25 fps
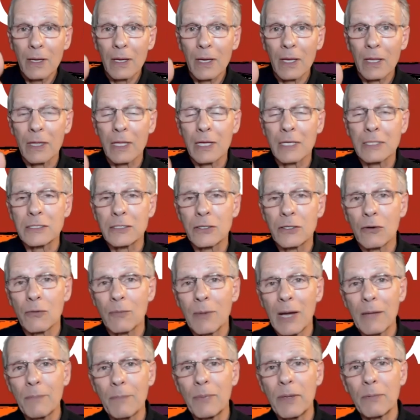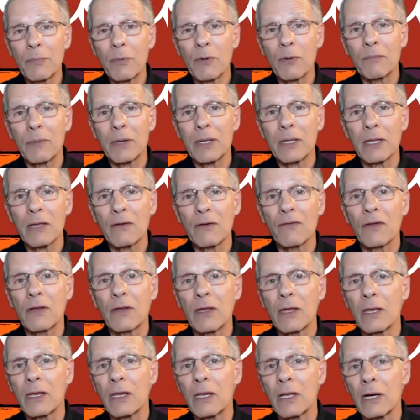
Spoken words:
And then so my people have been living in